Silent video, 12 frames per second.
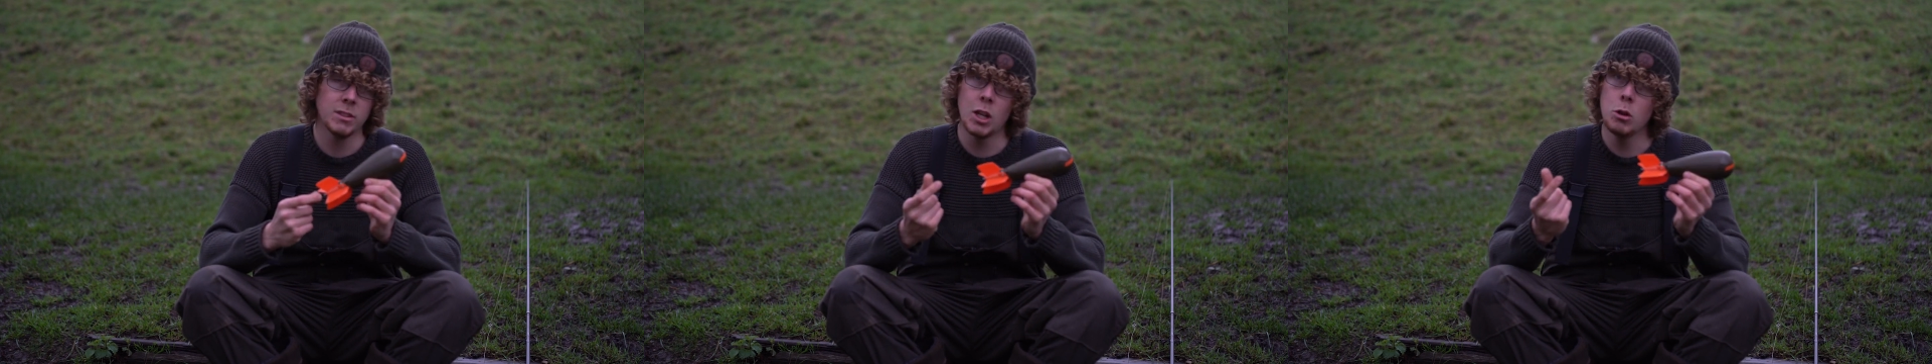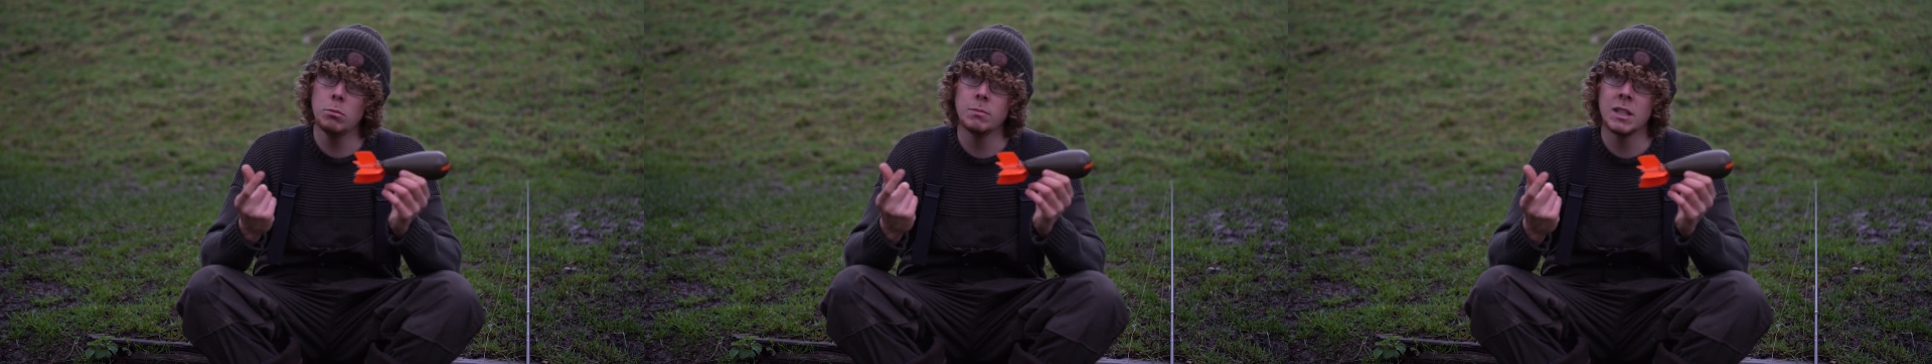
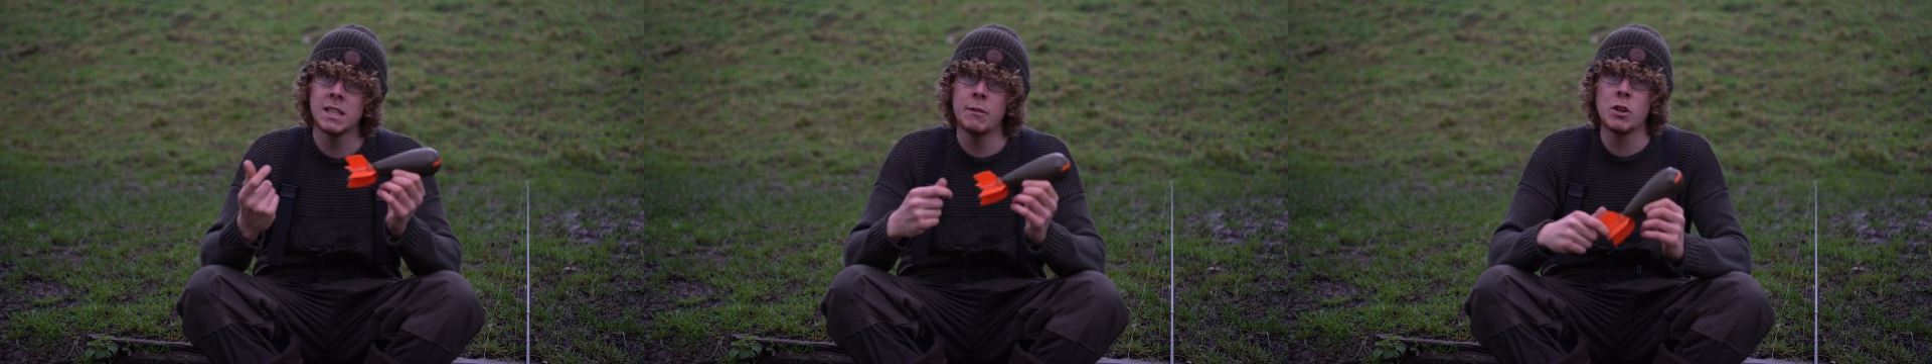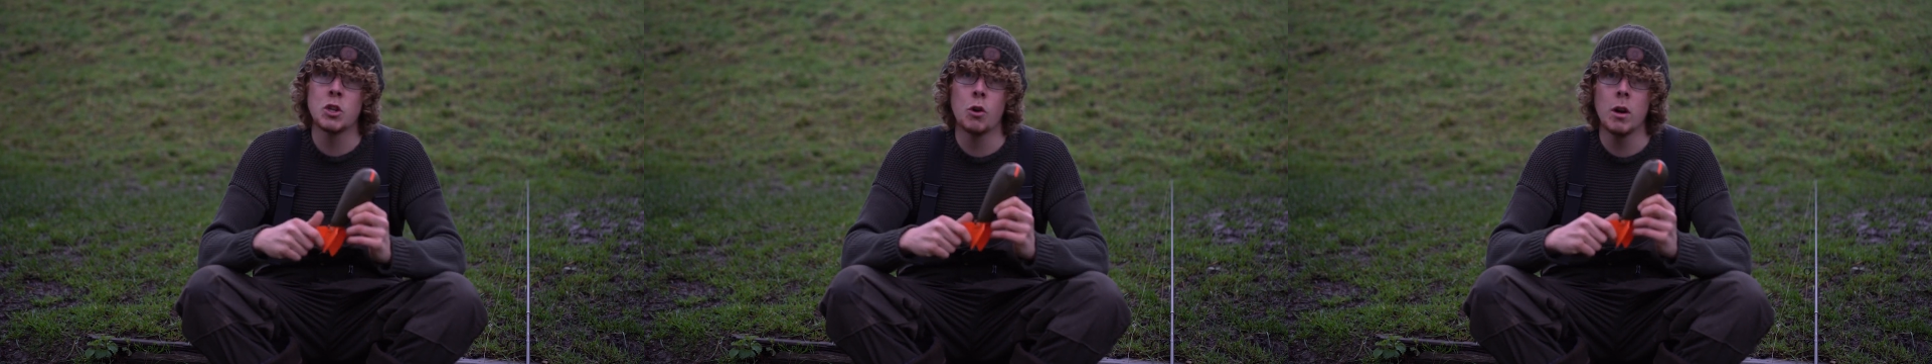So let's
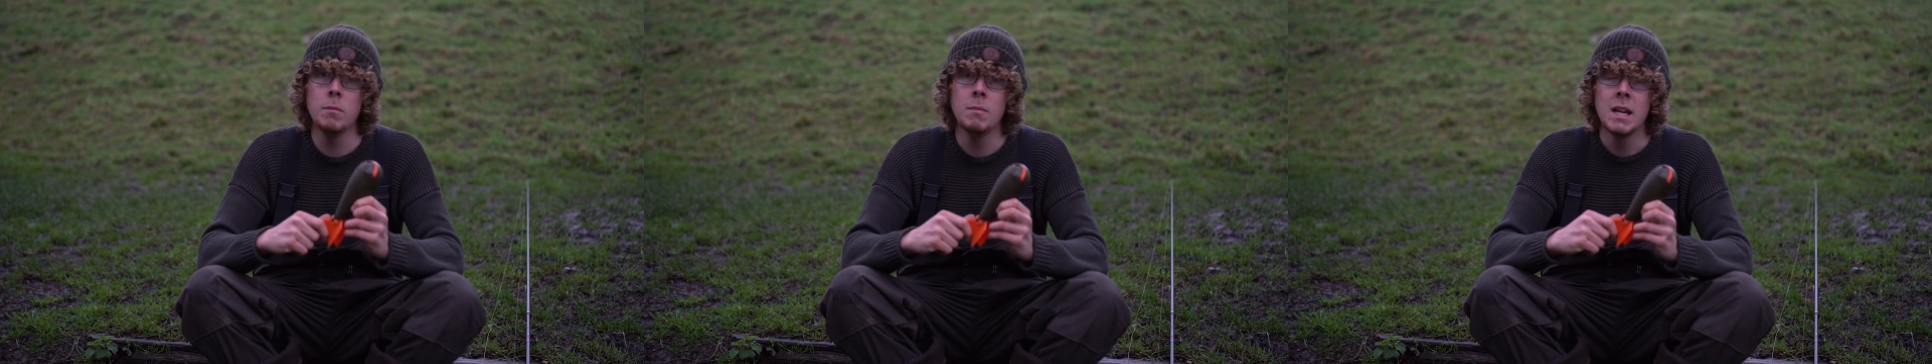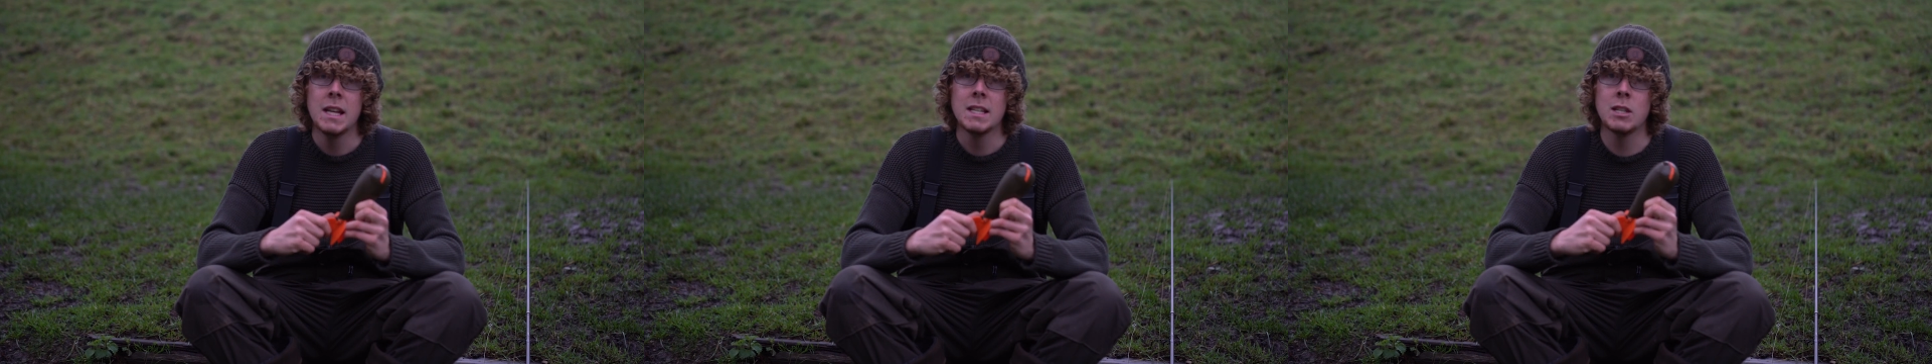give it a try,
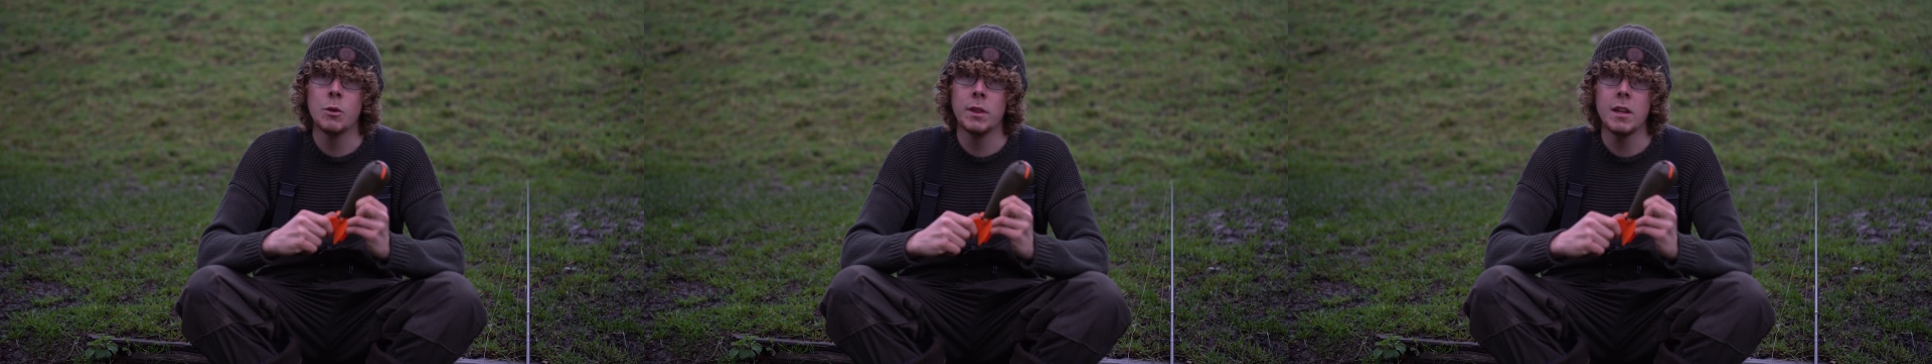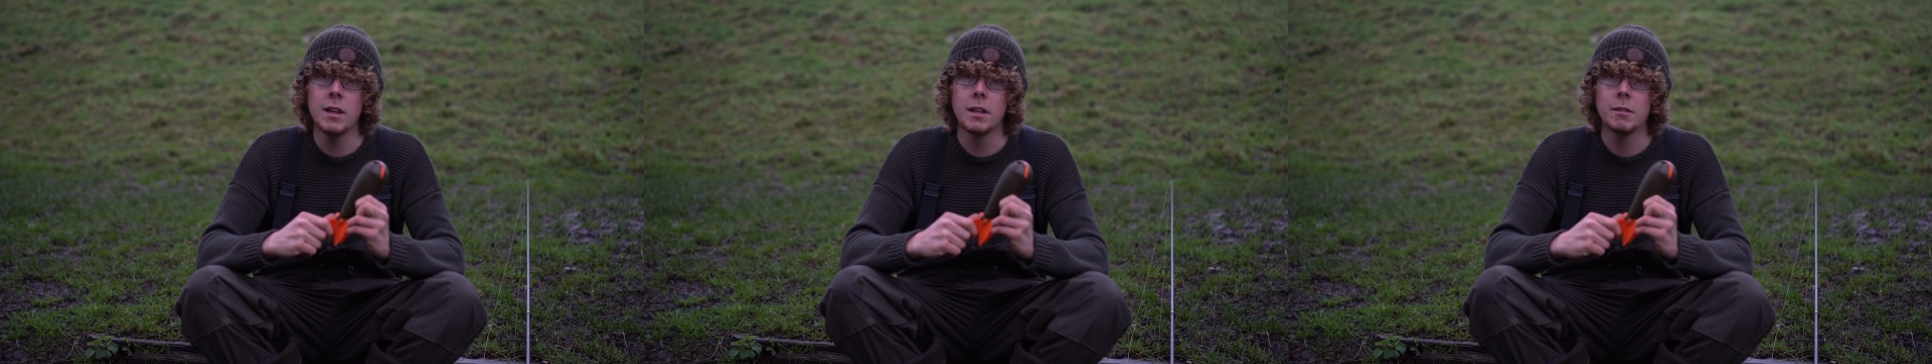see what we
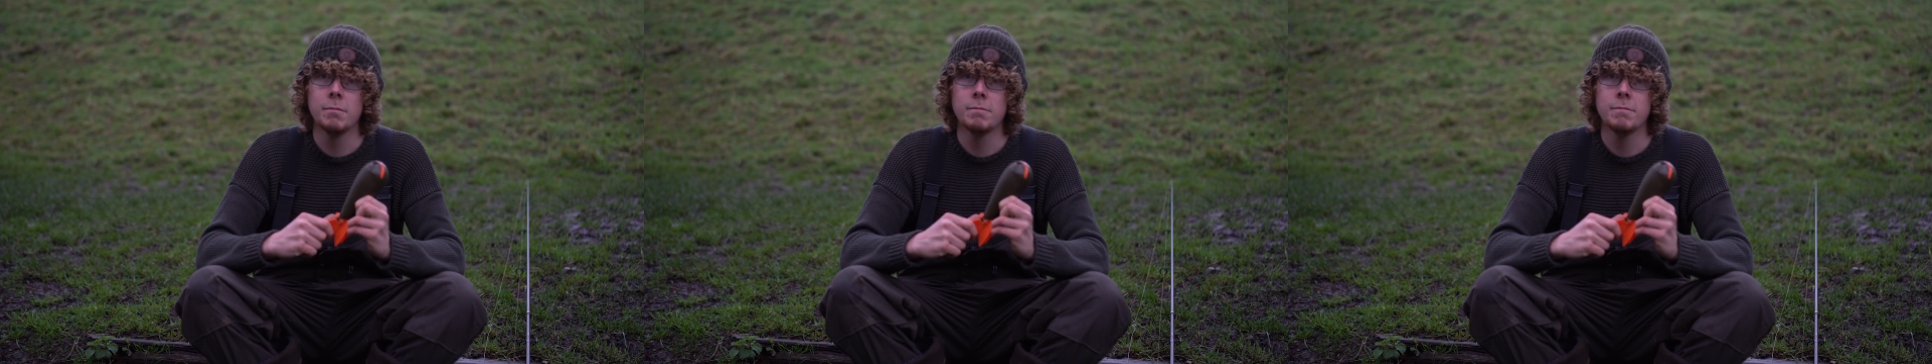think.